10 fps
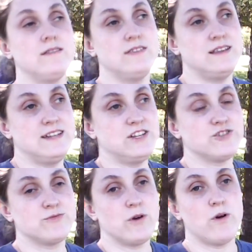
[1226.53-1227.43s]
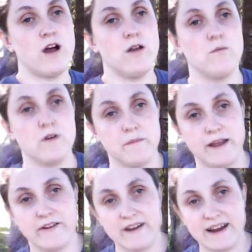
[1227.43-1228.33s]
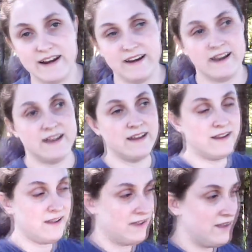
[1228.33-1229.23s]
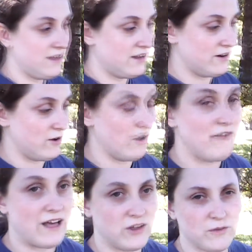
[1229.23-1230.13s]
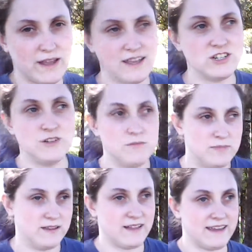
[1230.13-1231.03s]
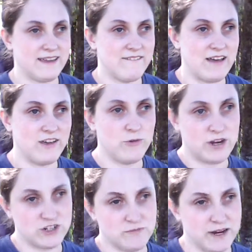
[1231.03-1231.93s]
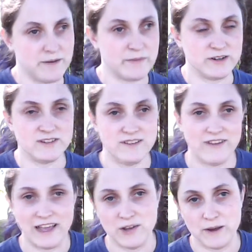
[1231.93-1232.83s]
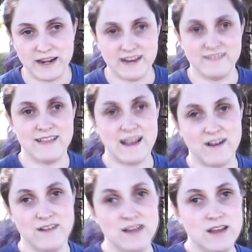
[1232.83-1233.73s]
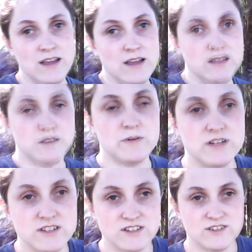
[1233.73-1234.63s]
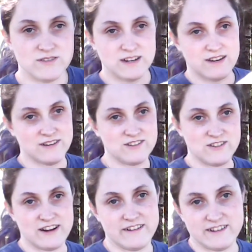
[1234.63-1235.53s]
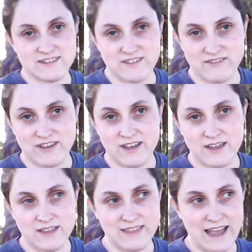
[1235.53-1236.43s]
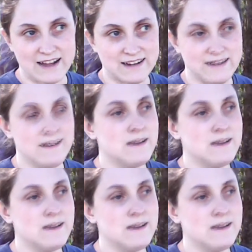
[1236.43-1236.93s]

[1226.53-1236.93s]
the teacher wrote on one of my grade, you know, I guess you'd be like evaluation papers, evaluating how the person's doing in certain areas of the acting.